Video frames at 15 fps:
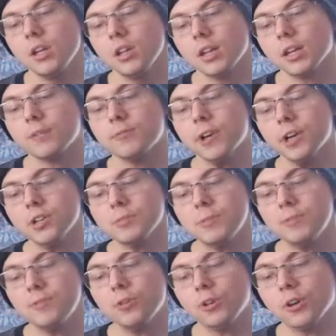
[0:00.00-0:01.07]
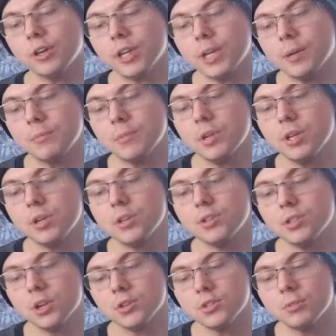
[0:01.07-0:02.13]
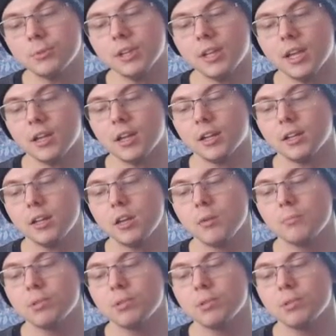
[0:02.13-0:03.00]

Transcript: Like pharaohs before him, Zoser began